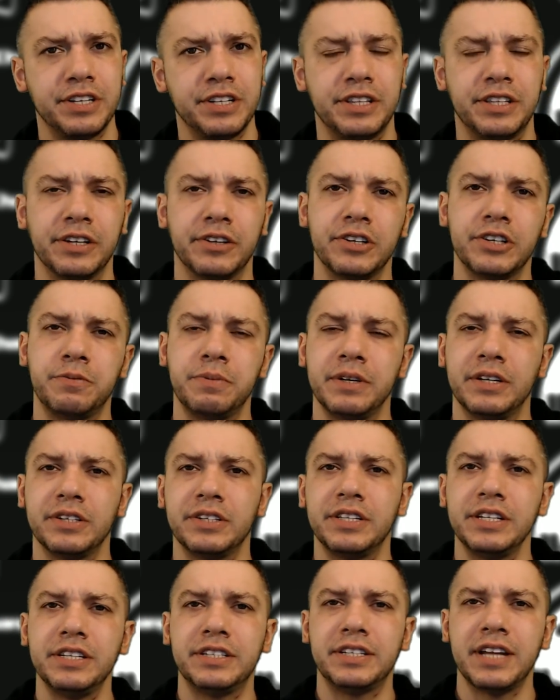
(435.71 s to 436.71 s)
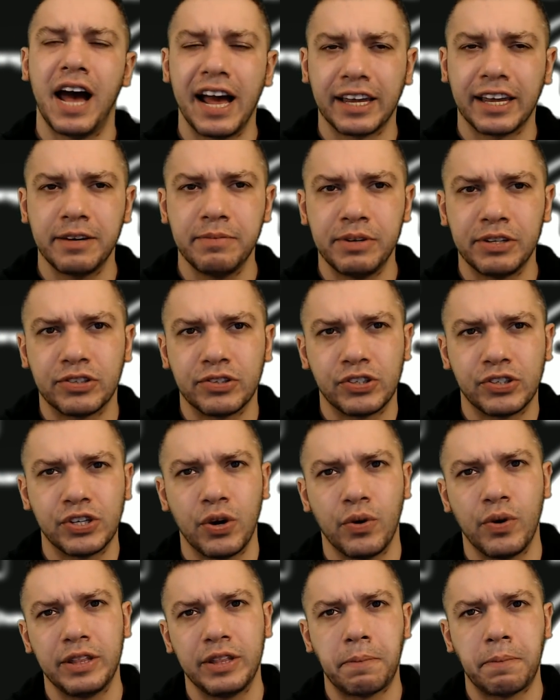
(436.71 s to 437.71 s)
theories because these documents are
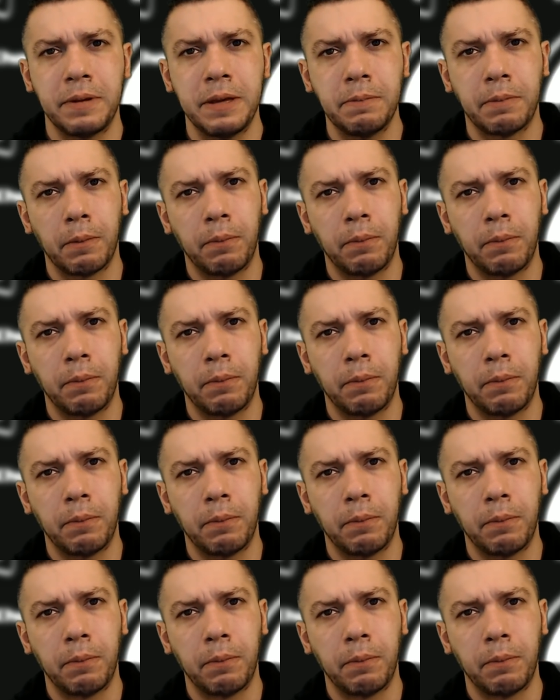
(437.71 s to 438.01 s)
showing that people